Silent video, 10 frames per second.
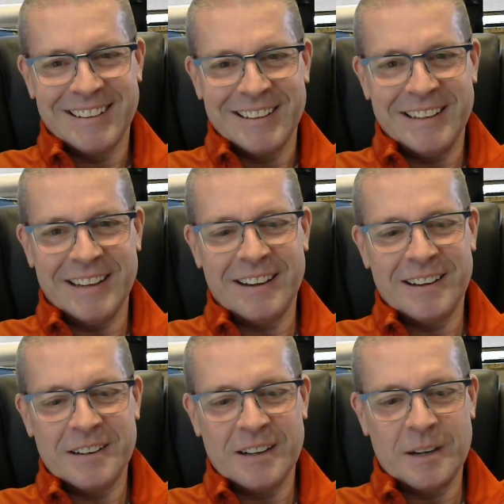
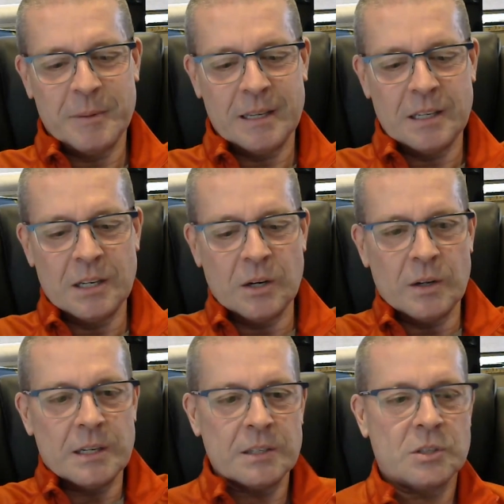yeah. I mean,
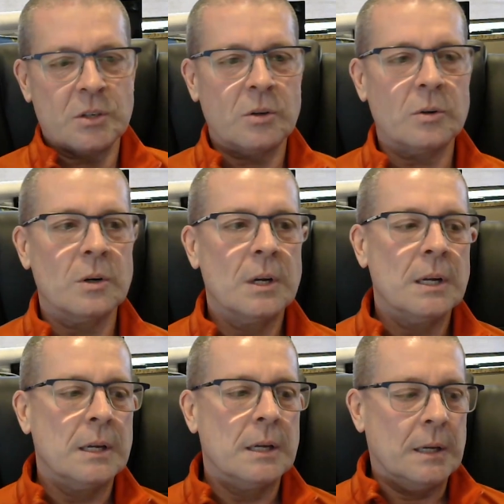so
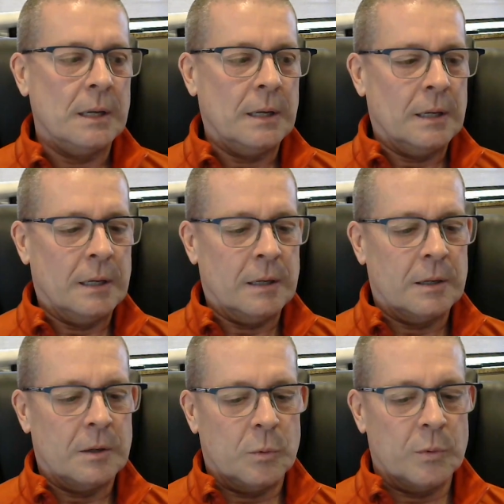
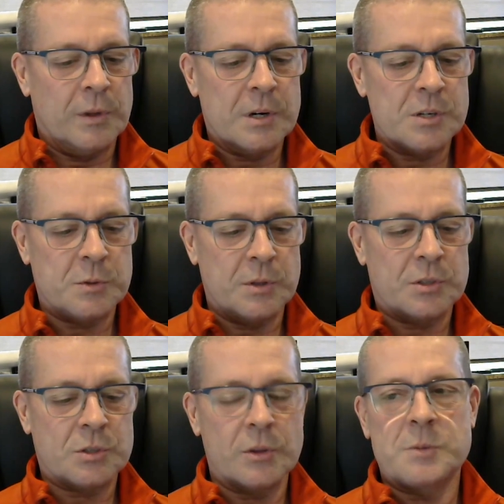there's
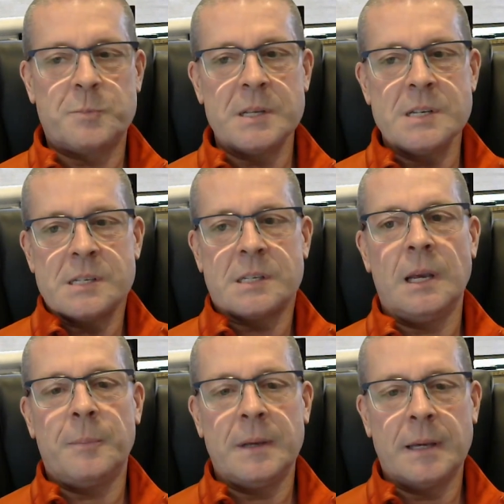business
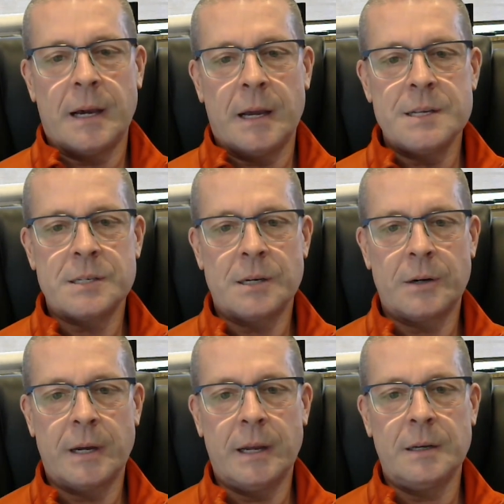KPIs,
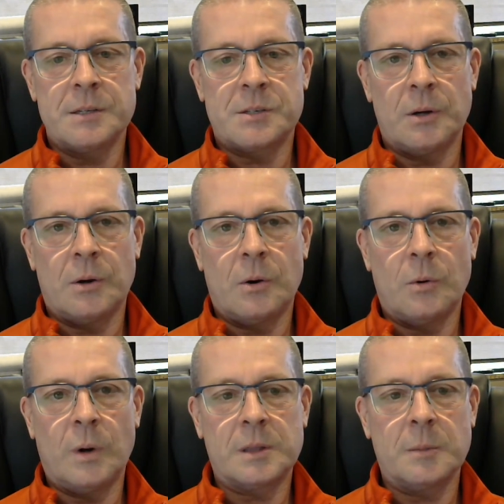right? So
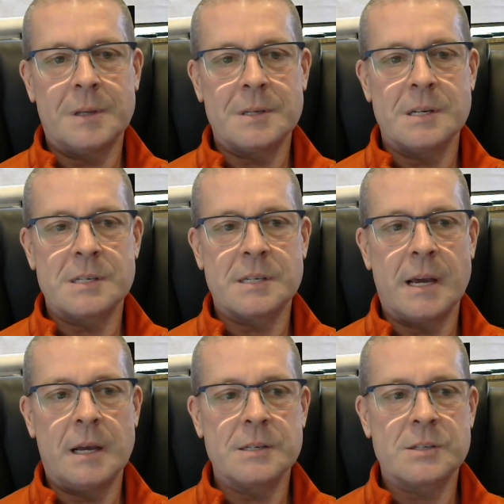what the business
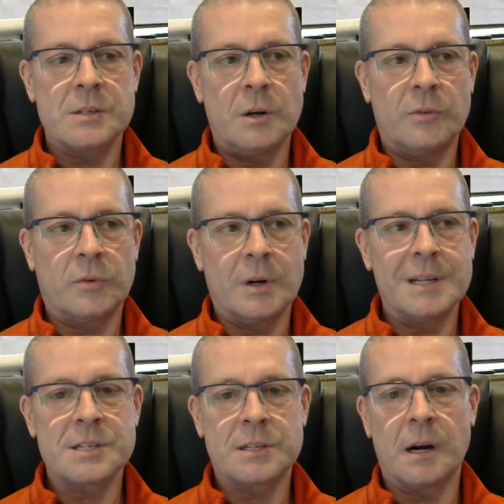has, for
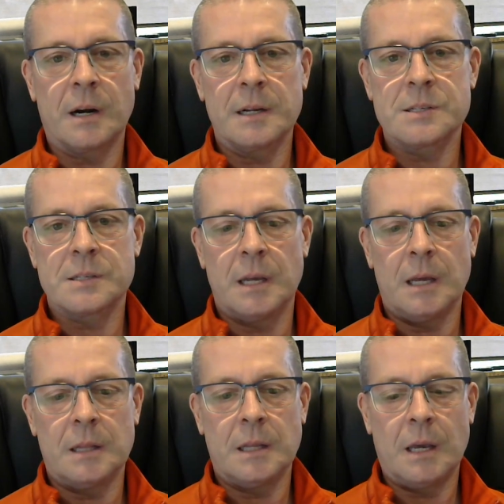its targets,
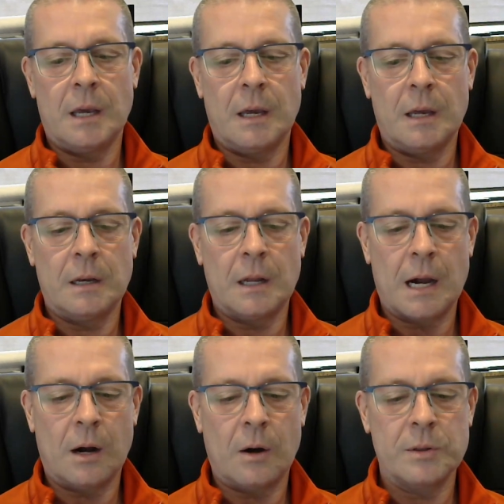and then
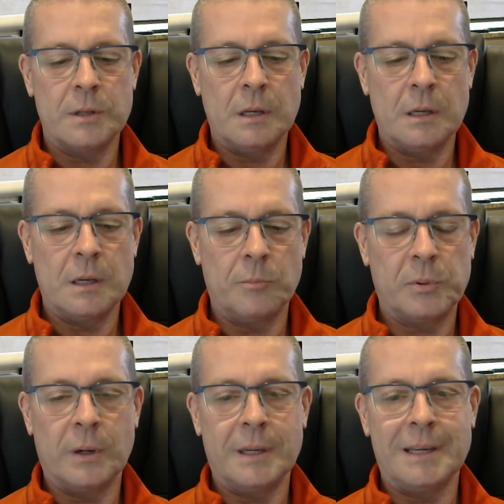how the
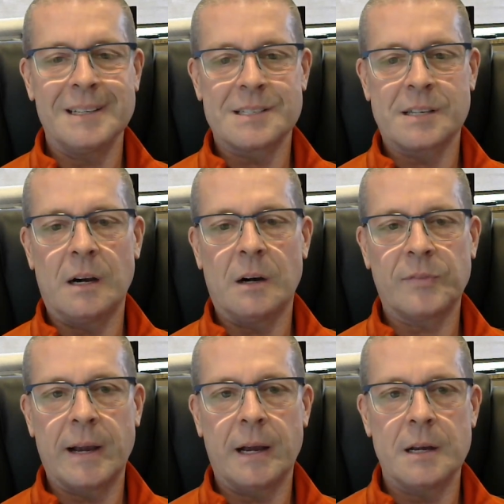employee
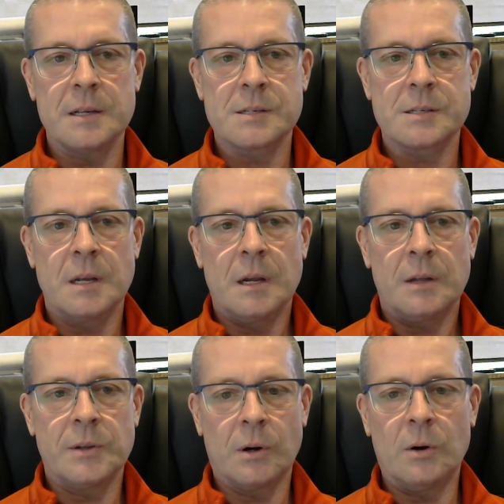itself has
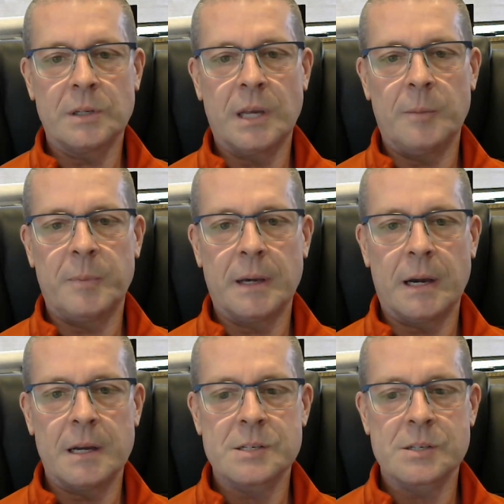their own
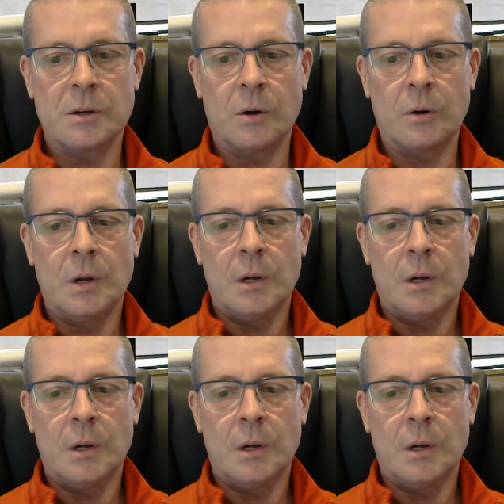KPIs. So